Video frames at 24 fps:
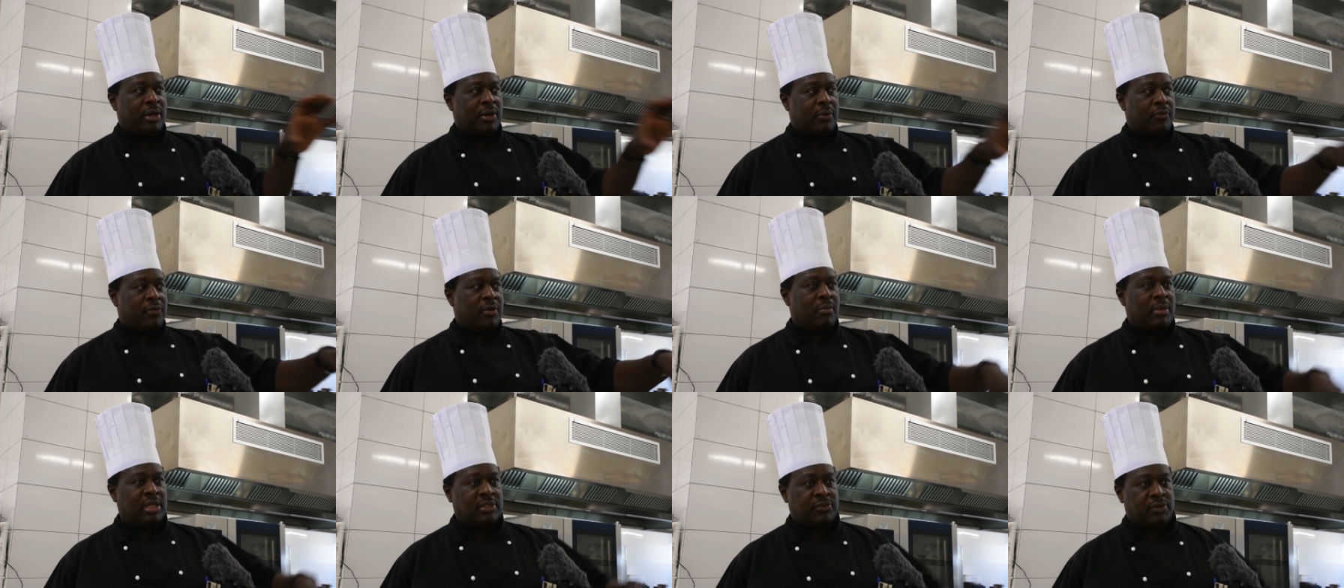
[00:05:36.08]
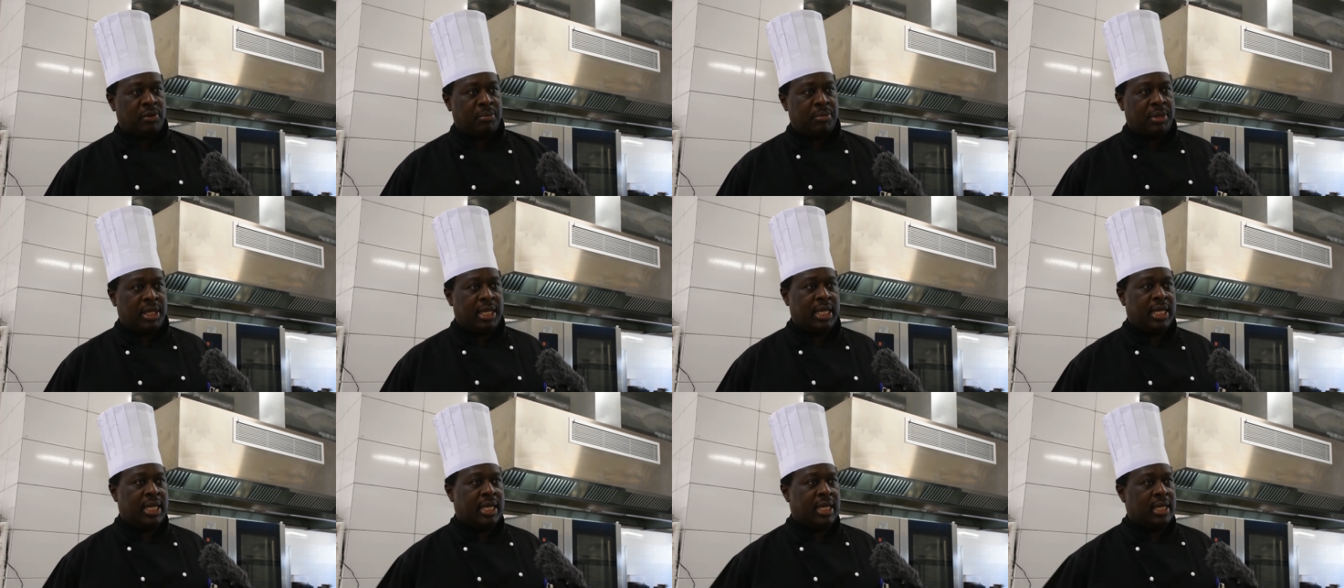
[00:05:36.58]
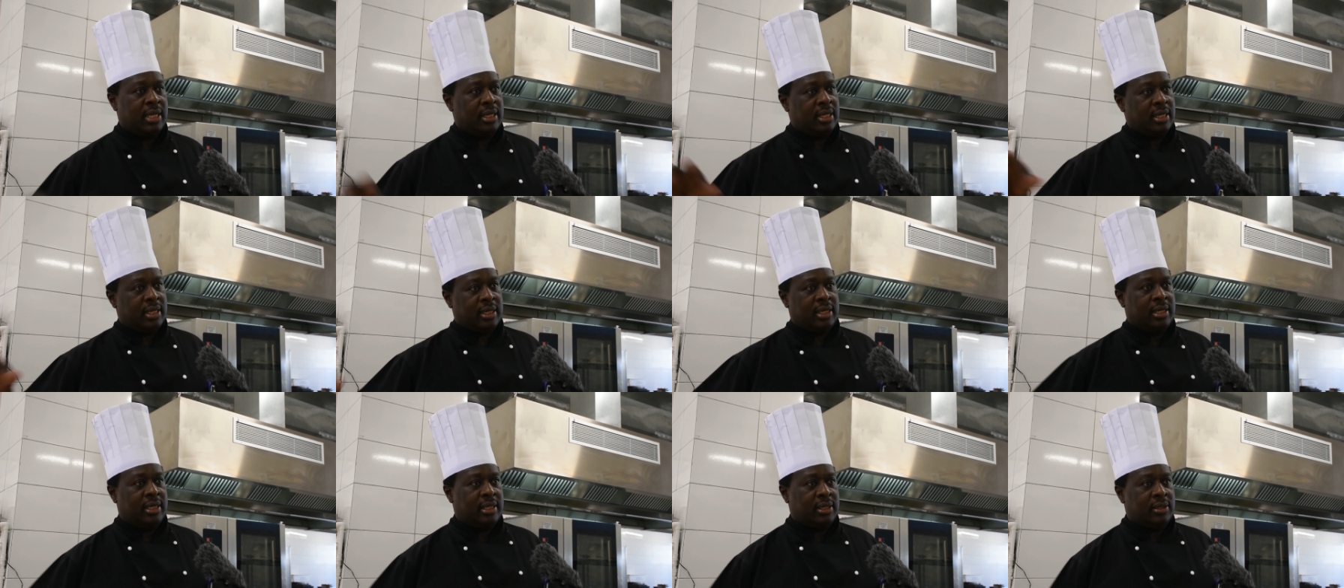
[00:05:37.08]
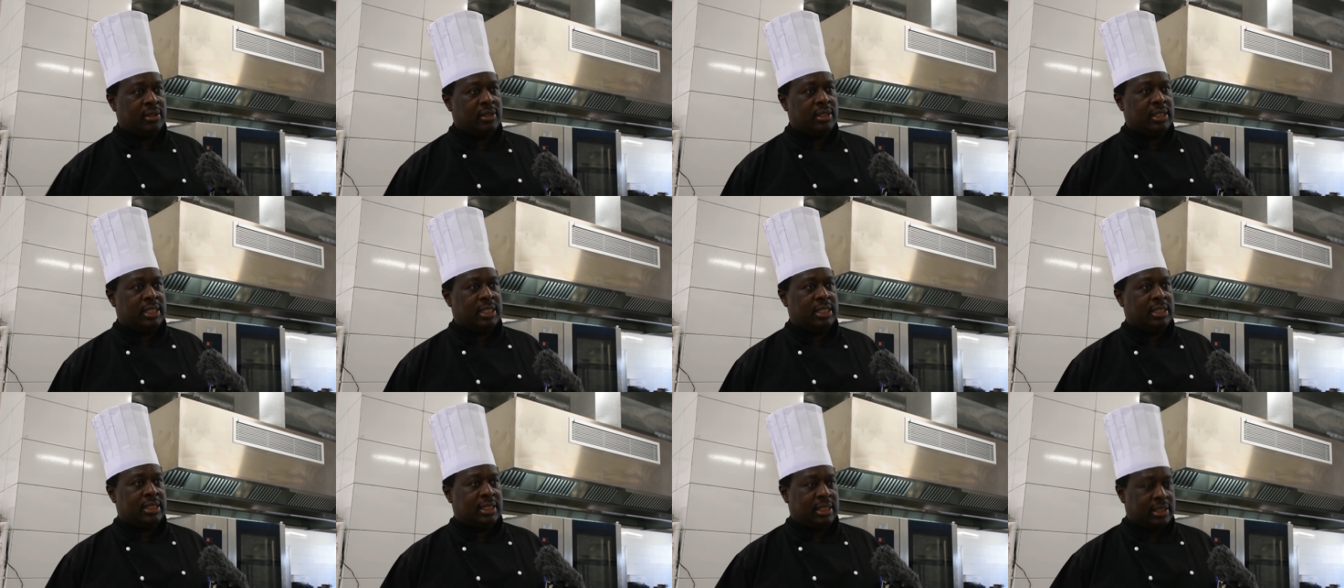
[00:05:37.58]
our uh, farmers from here, and all
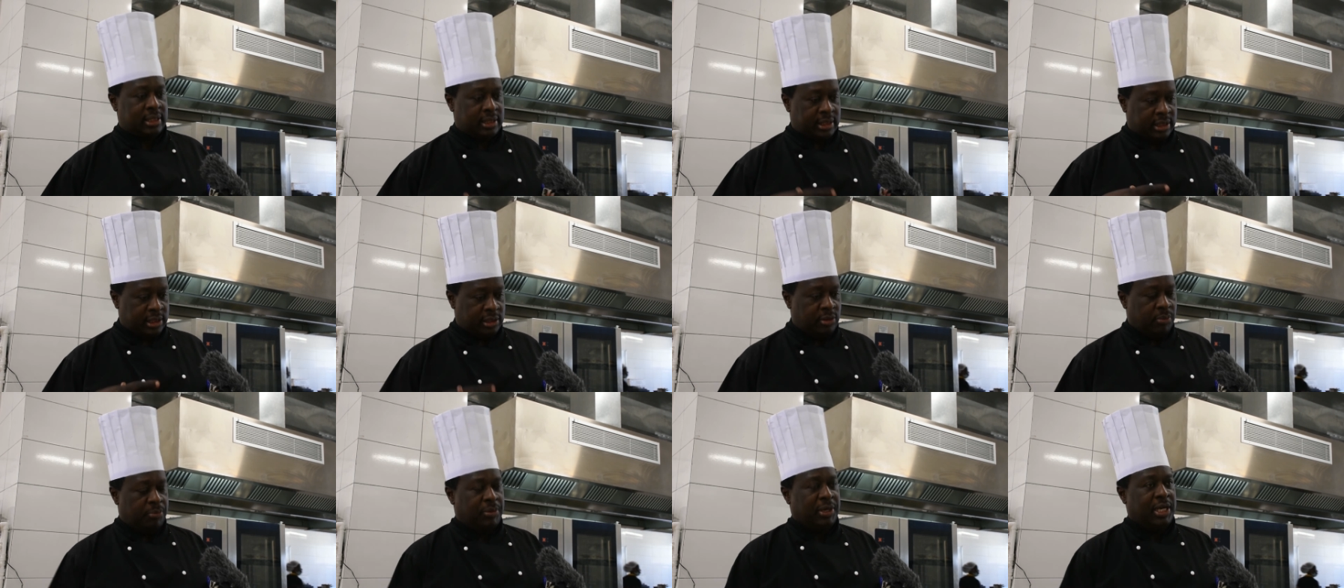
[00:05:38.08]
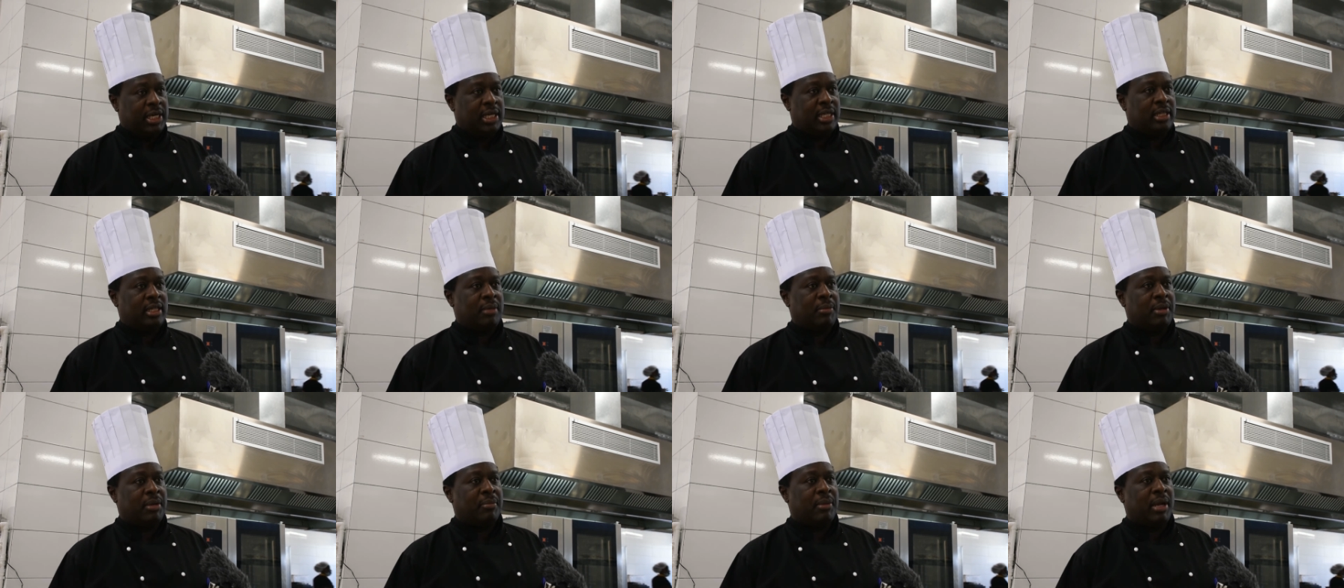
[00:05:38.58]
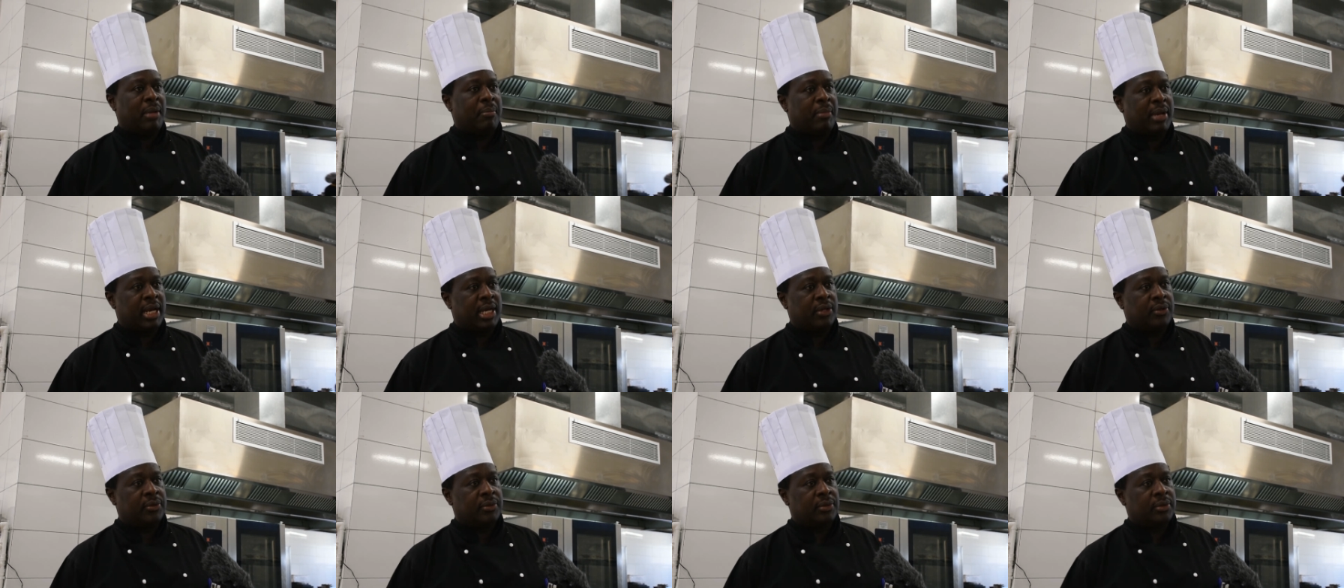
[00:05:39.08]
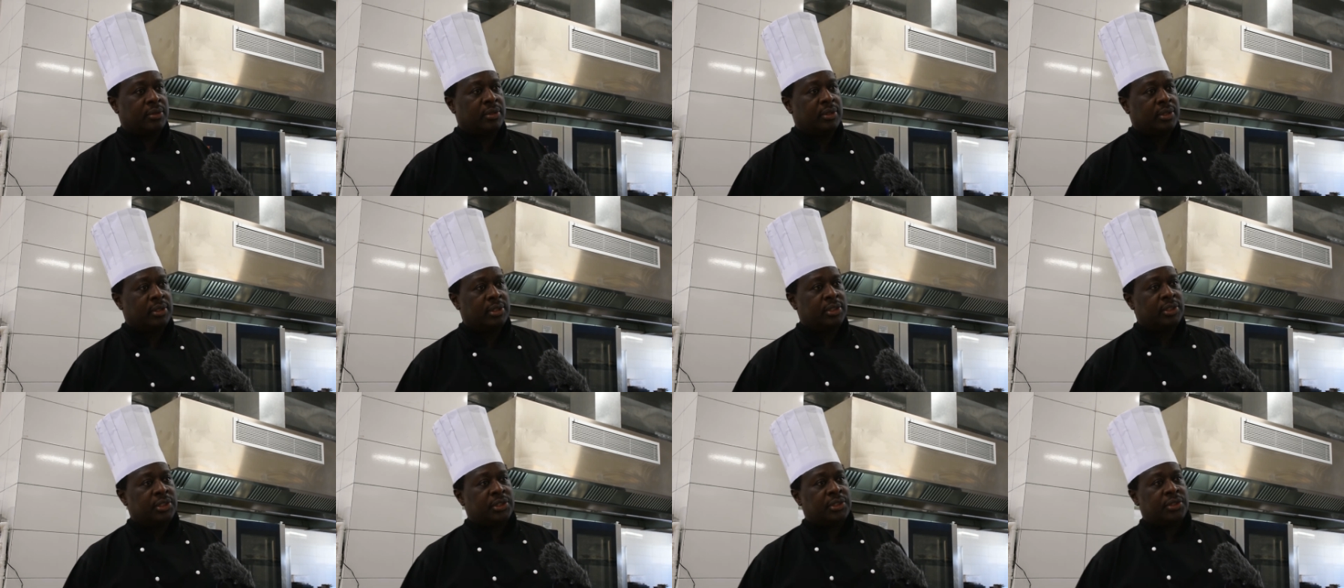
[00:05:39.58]
that, and incorporating them in my menu
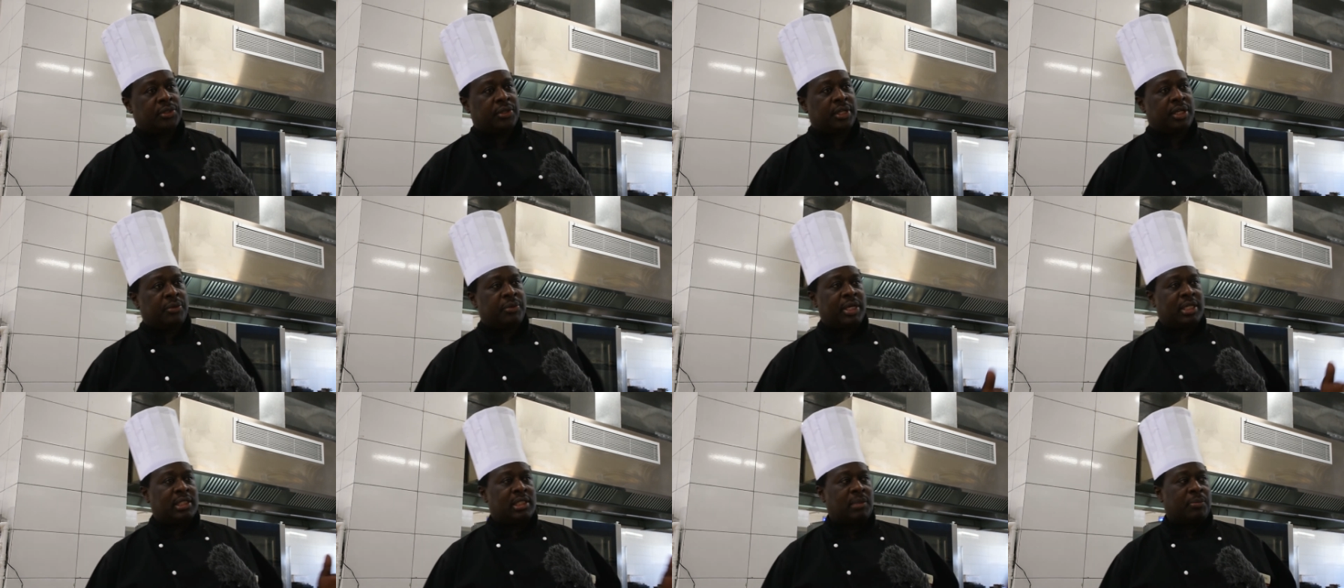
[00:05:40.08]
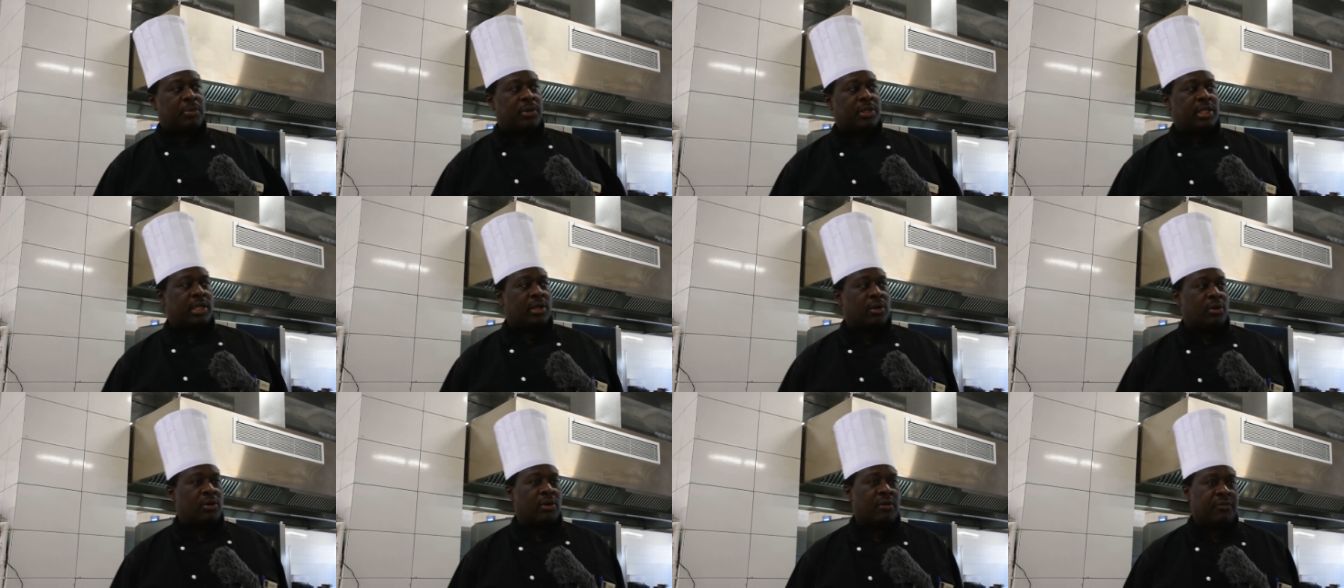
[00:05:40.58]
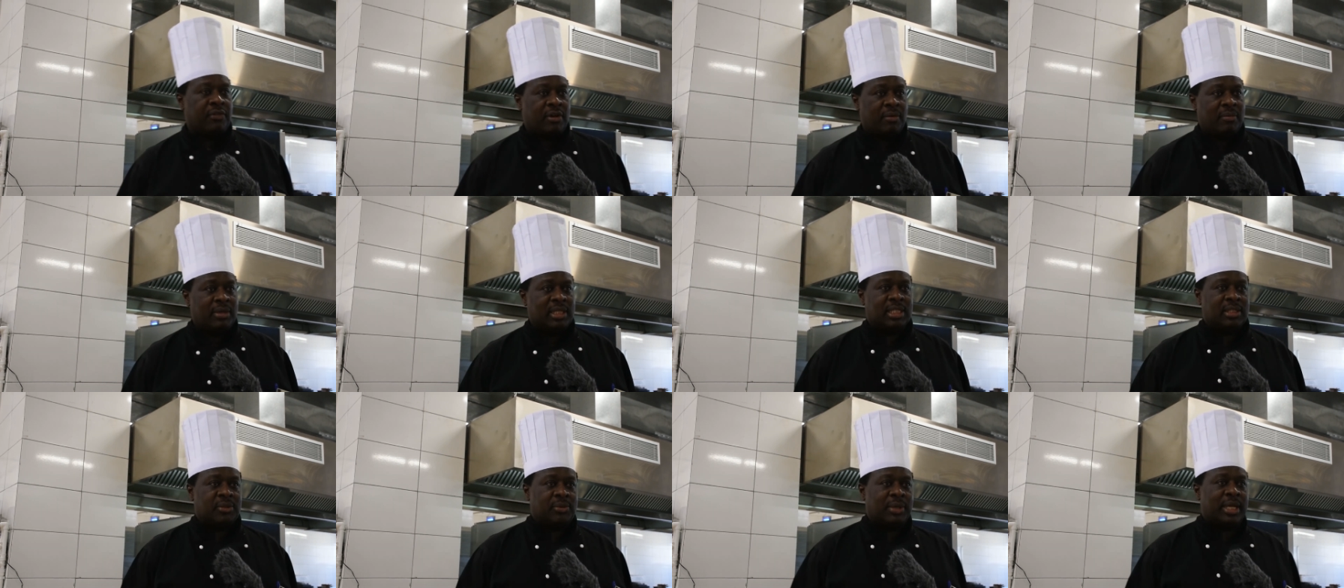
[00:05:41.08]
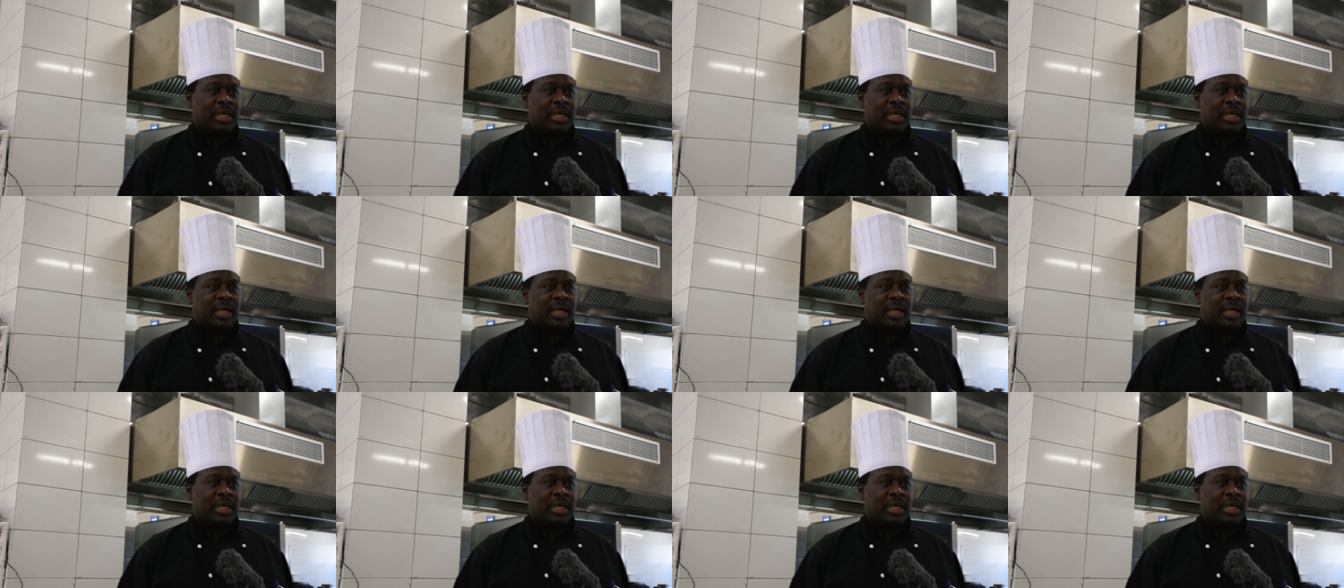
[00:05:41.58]
so that we can support the local farmers as